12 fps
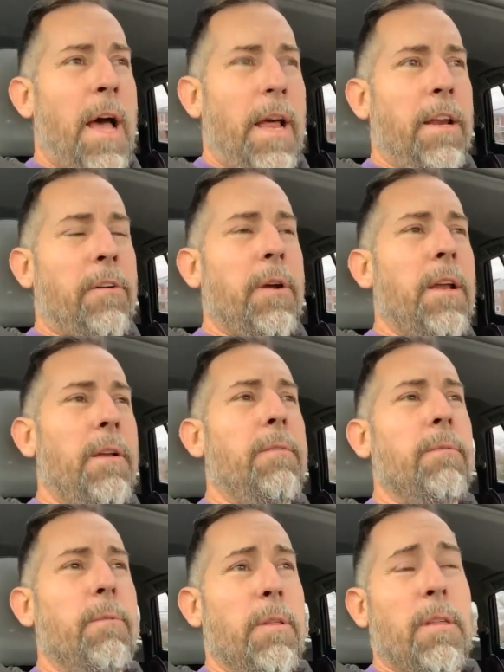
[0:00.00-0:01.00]
had
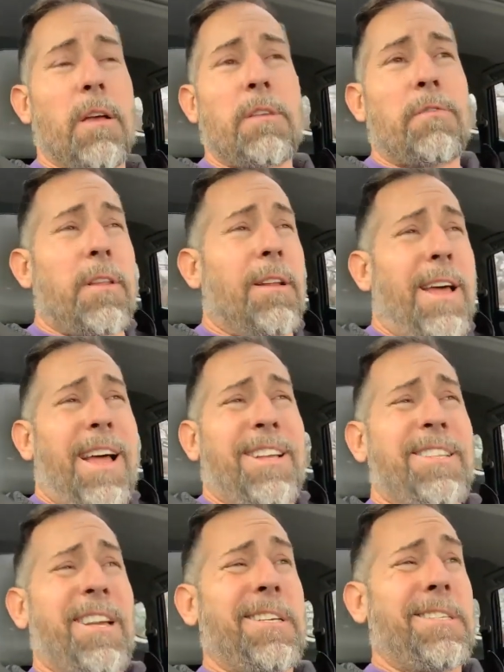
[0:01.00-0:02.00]
agreed with us for the
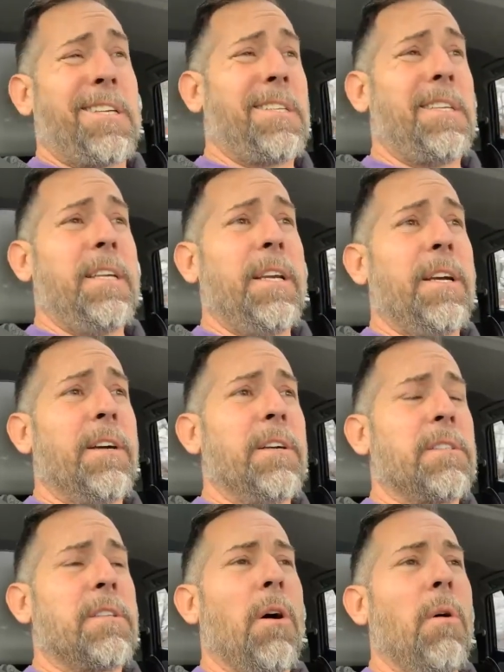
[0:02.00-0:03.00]
last like 60
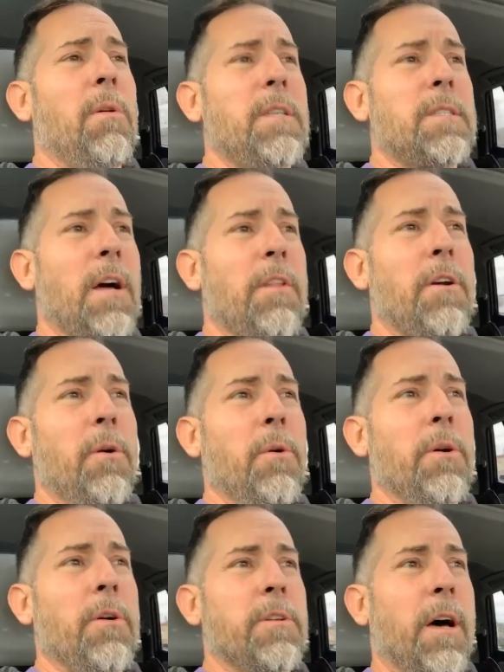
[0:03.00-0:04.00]
years to only sell their
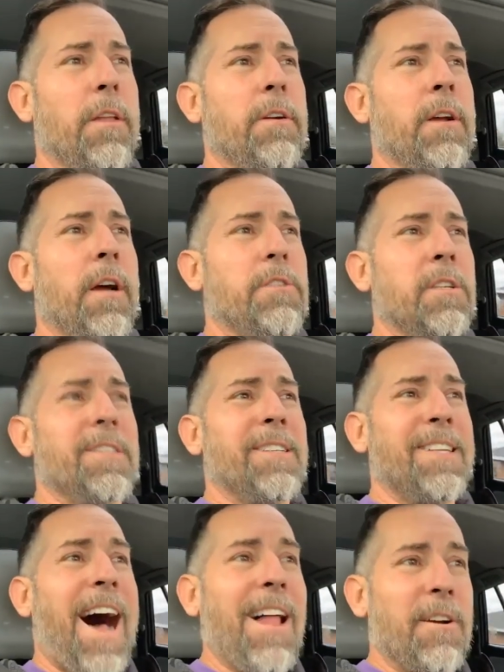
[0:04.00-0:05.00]
oil to other countries
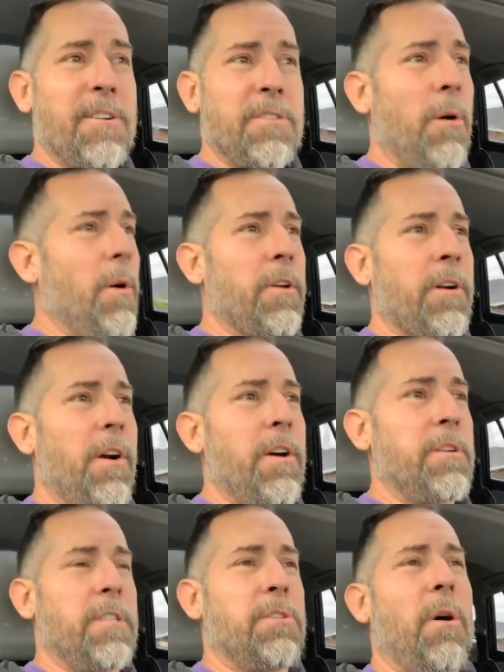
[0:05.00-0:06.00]
in dollars, no other
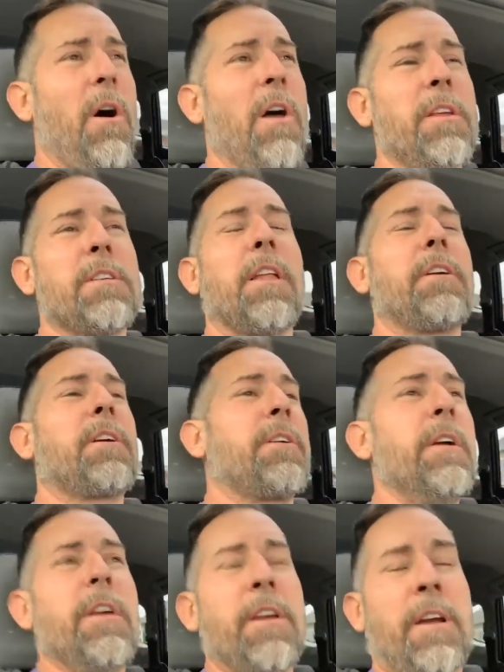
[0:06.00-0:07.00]
currency. So all these other
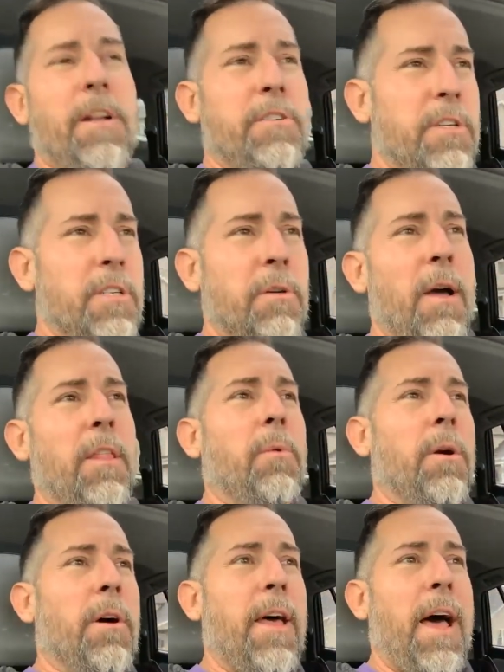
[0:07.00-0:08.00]
countries around the
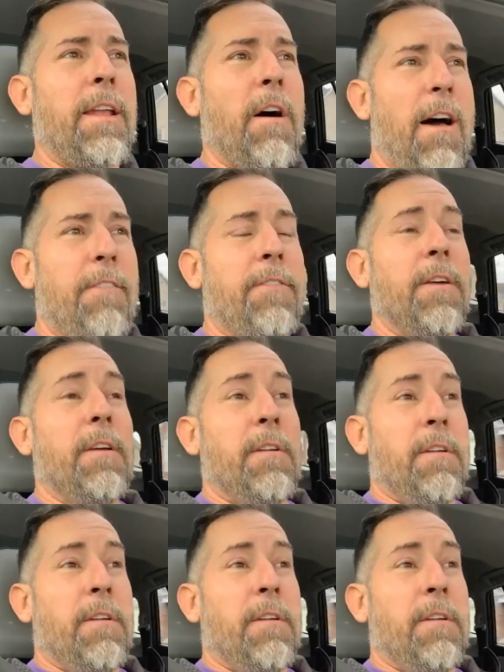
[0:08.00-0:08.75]
world had to have